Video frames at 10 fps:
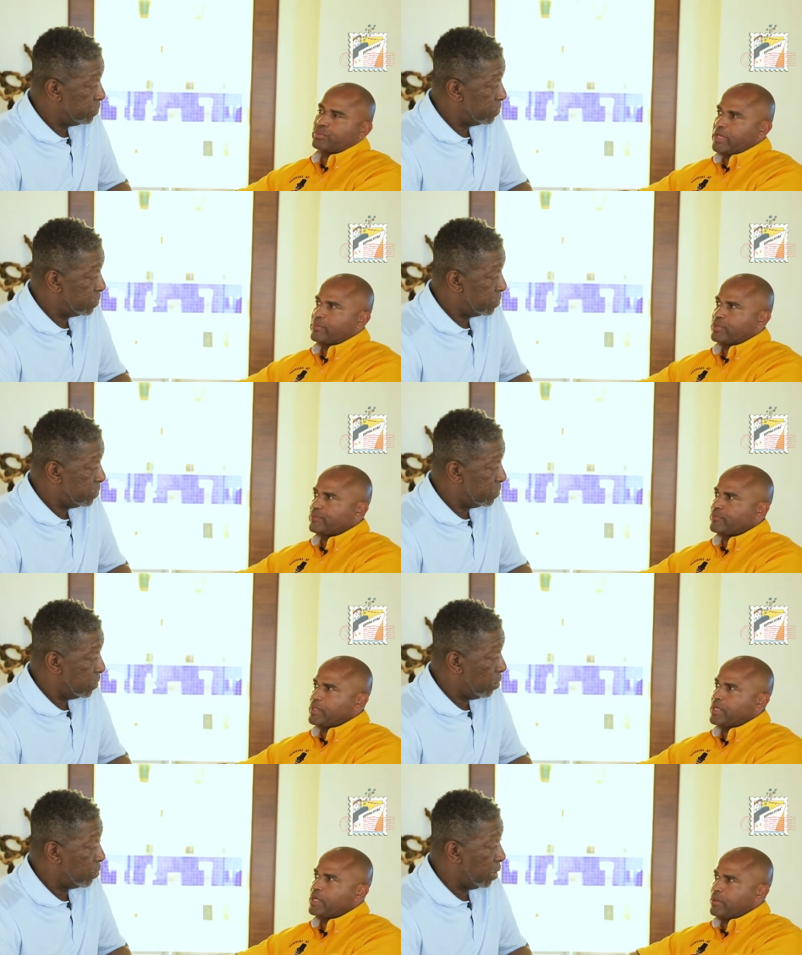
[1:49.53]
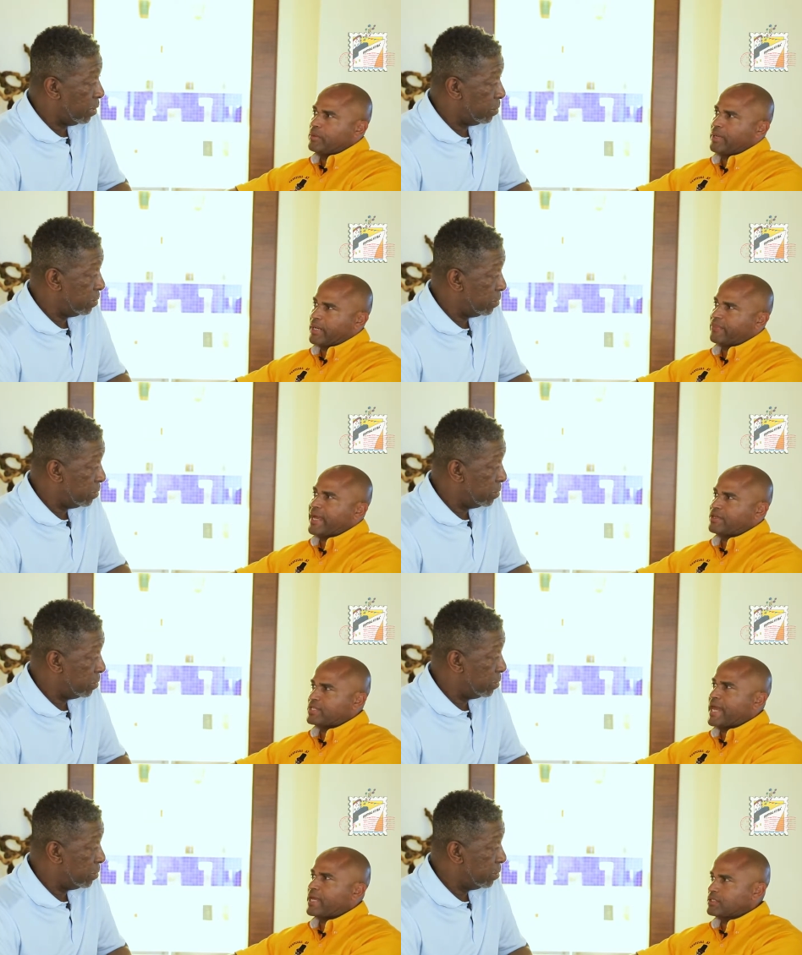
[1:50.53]
Speaker 1: on paper, um, okay. about
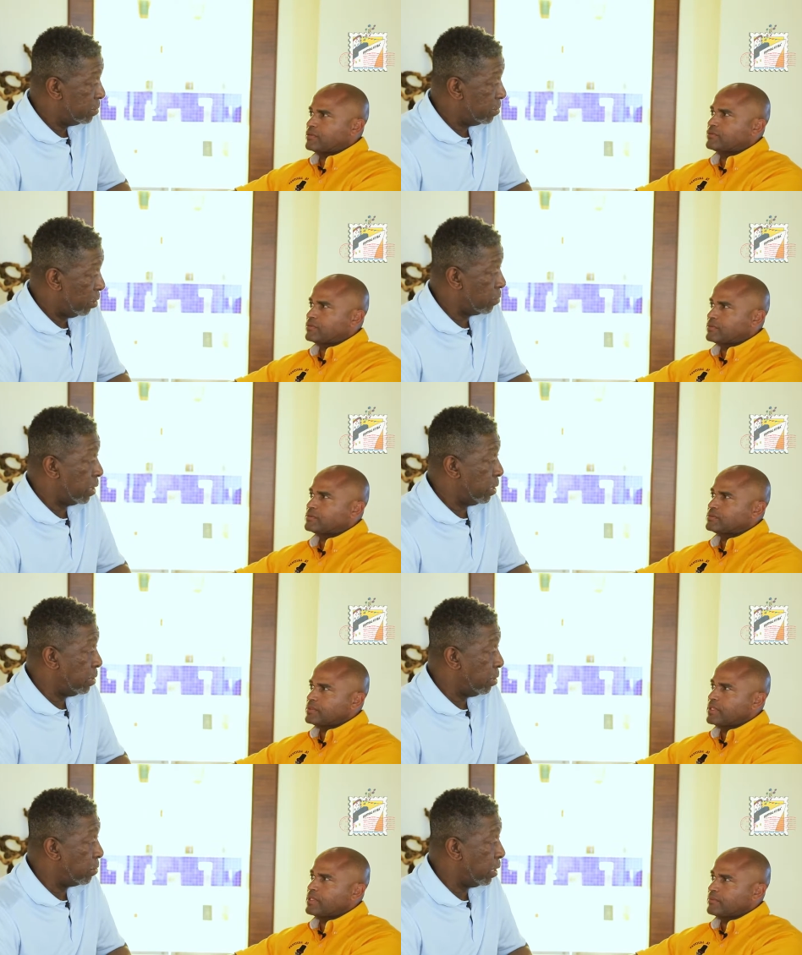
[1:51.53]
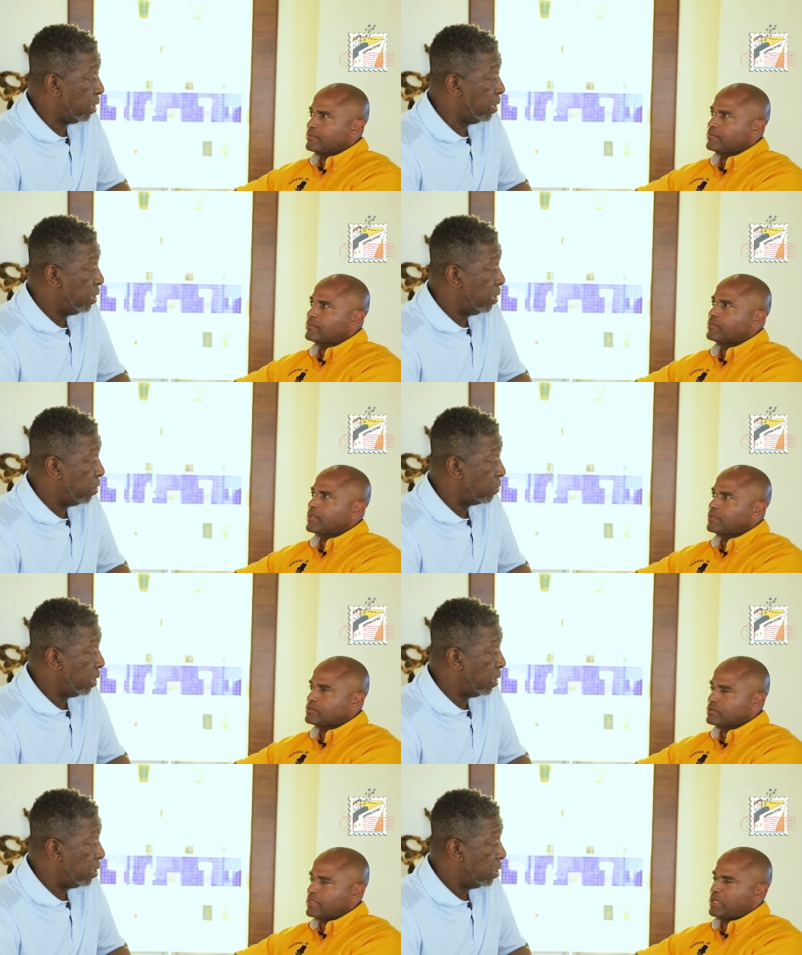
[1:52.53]
1,000 active. Okay. Yeah. Okay. Yeah. okay.
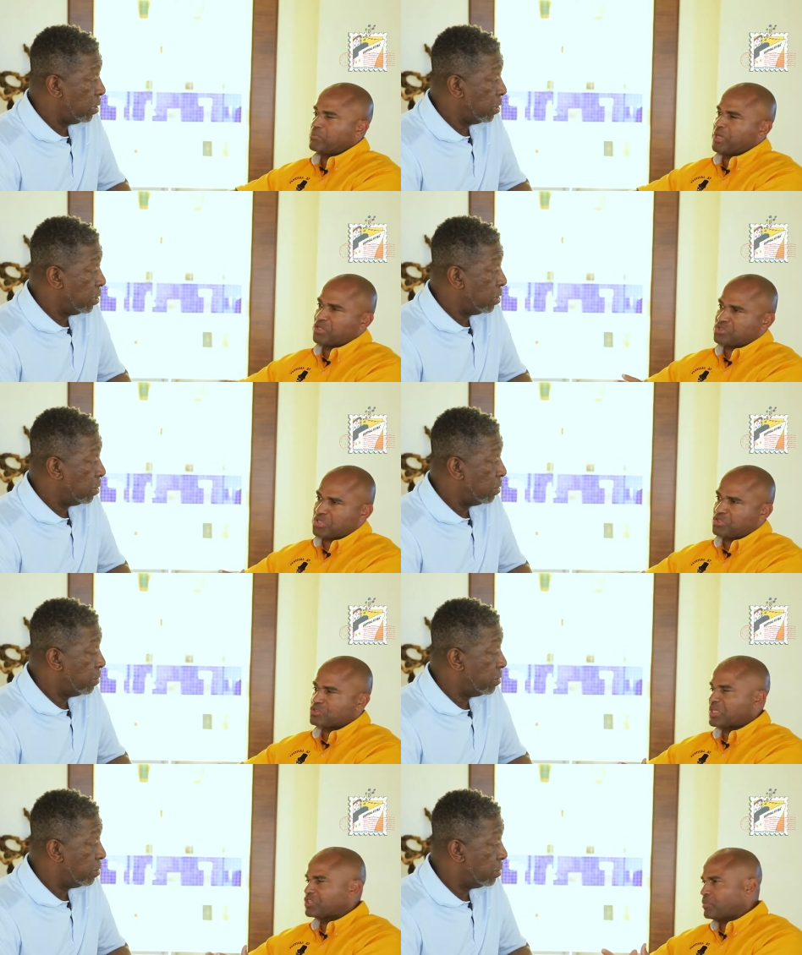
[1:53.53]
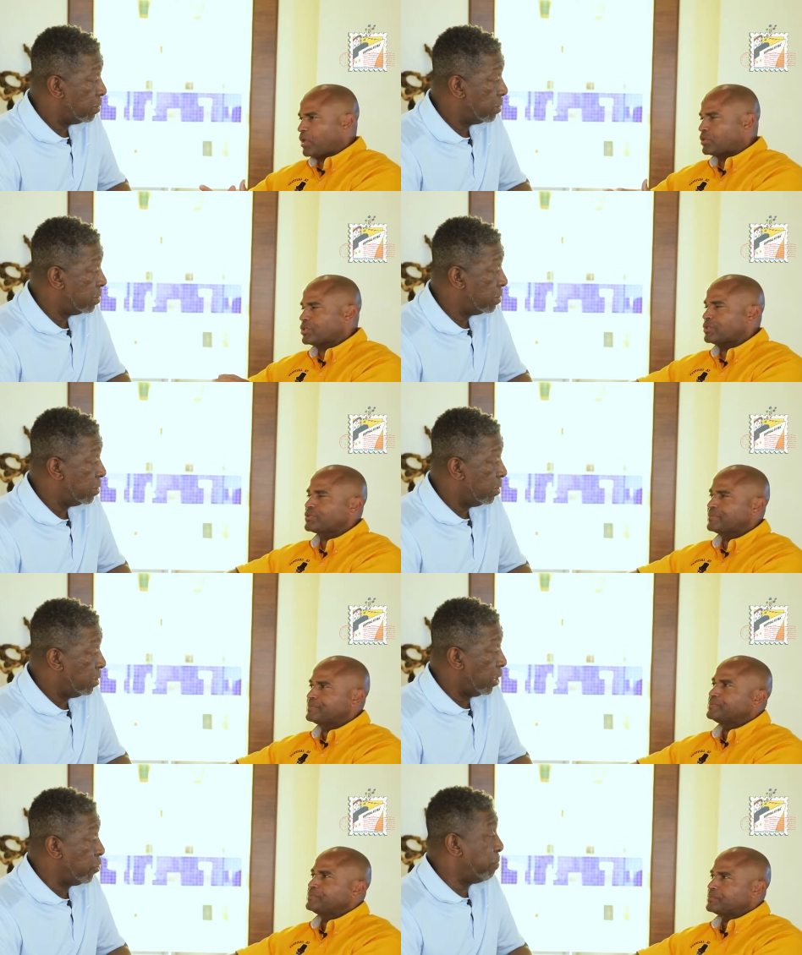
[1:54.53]
So not a mega church, not a small church.
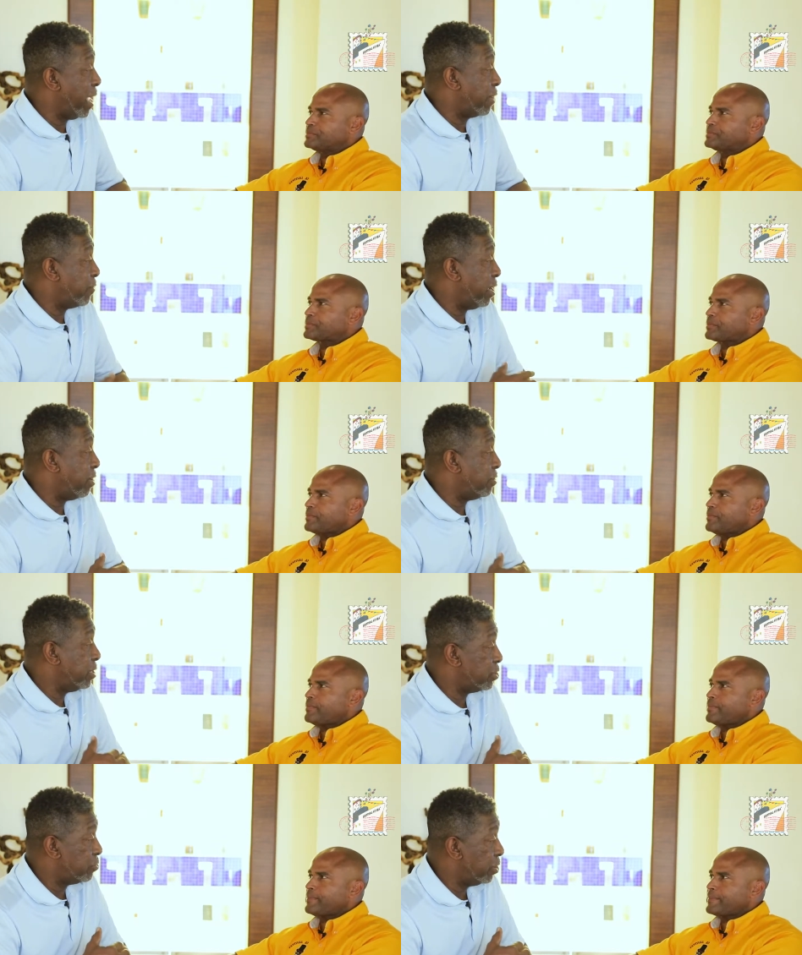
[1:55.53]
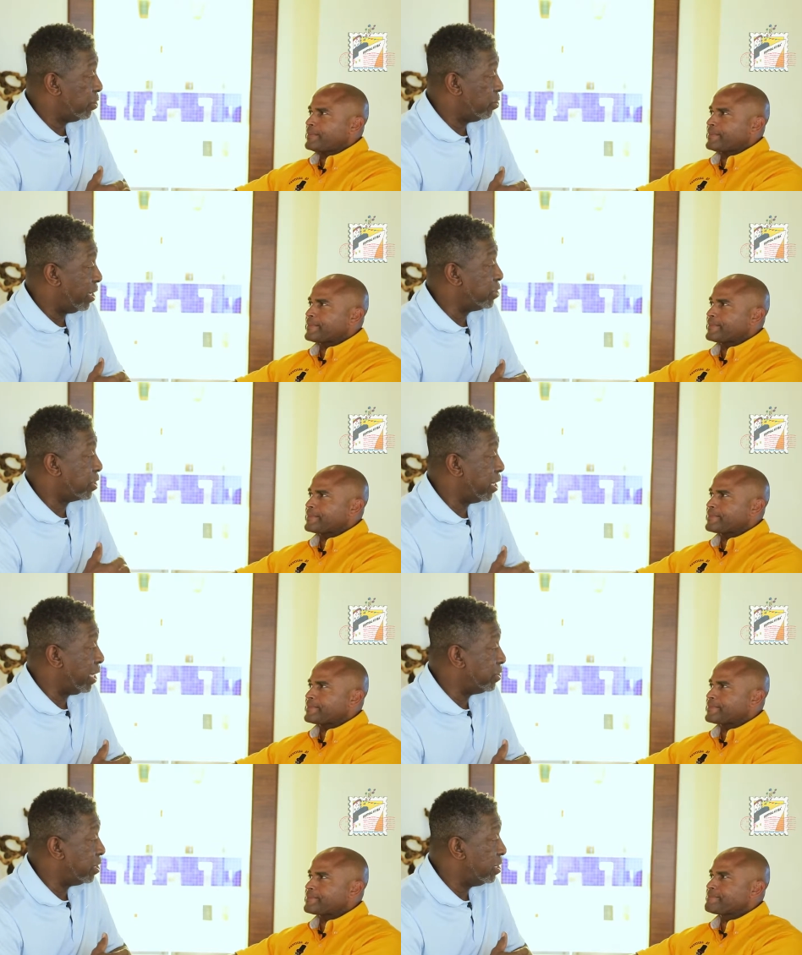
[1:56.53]
Speaker 2: Now your background, history, your
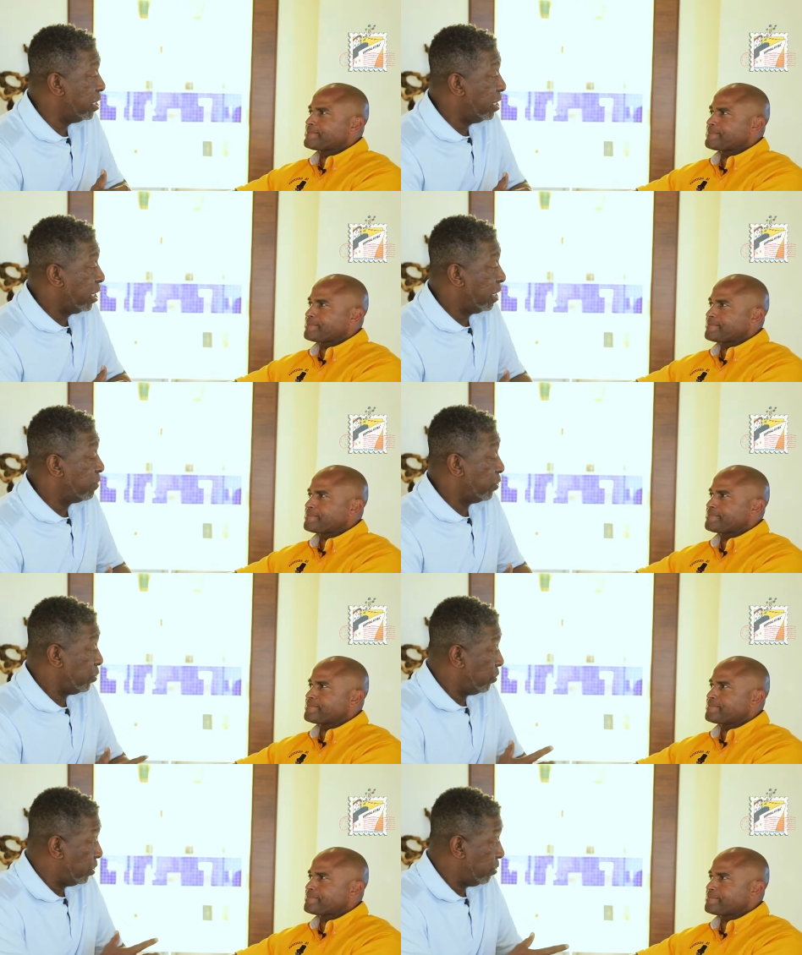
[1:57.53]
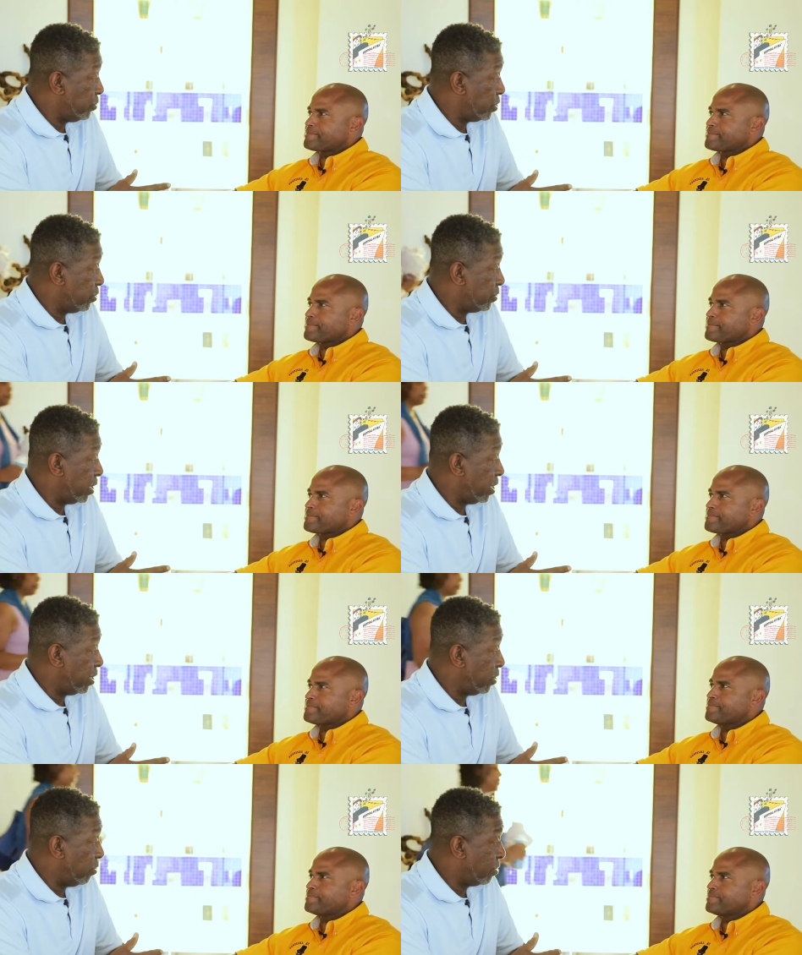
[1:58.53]
education. Even though you're in New Jersey,
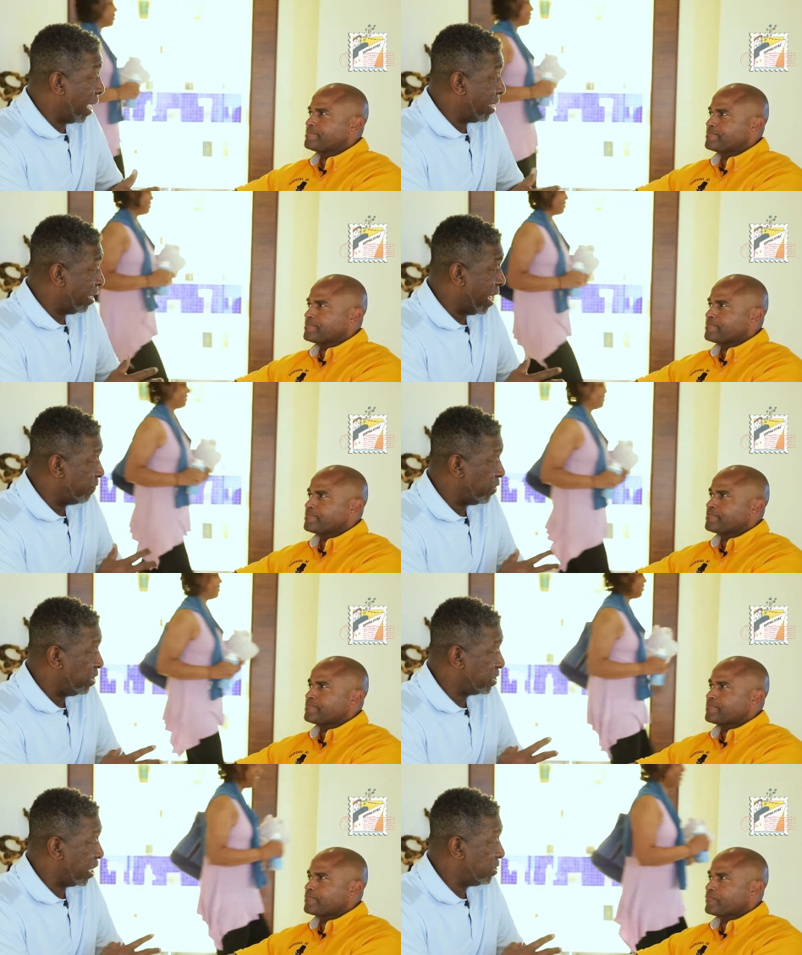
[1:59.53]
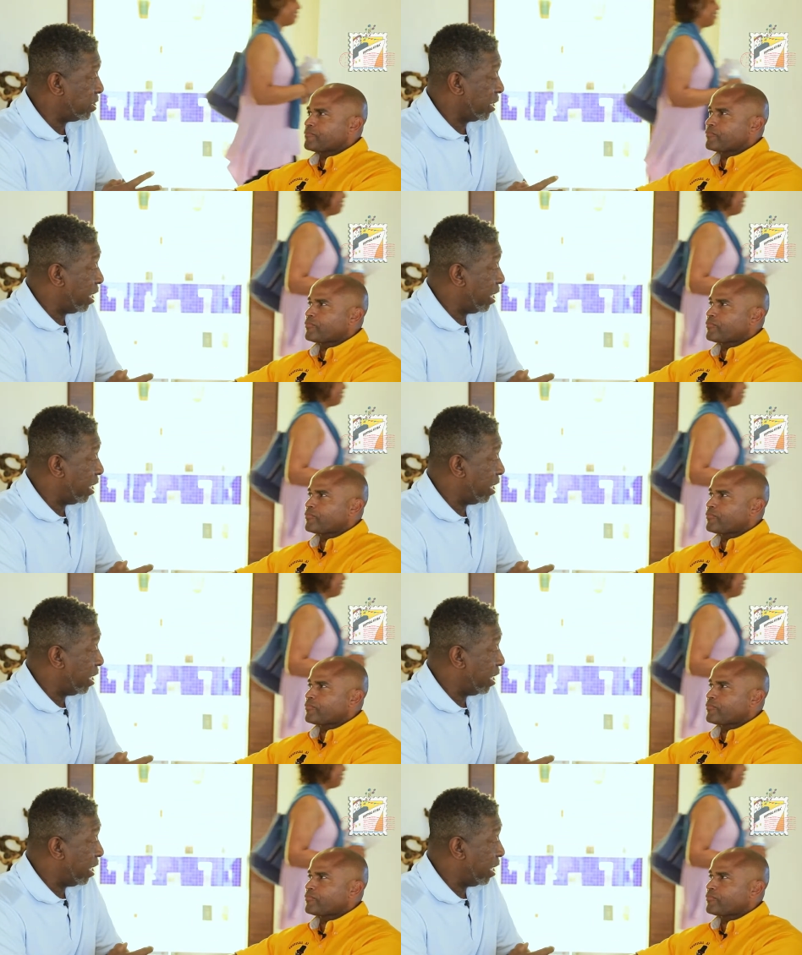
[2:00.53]
mm-hmm. you got a lot of your education in